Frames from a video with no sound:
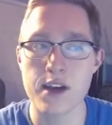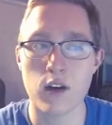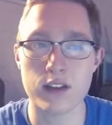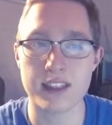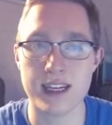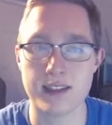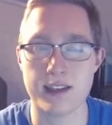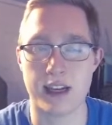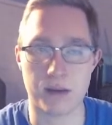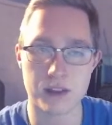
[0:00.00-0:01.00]
let's get into the
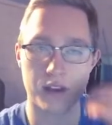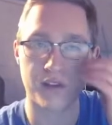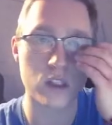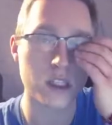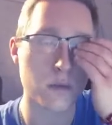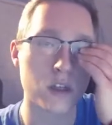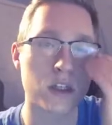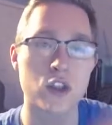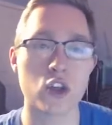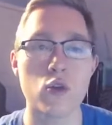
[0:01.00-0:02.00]
setup. So the first thing we're going
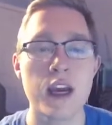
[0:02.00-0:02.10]
to do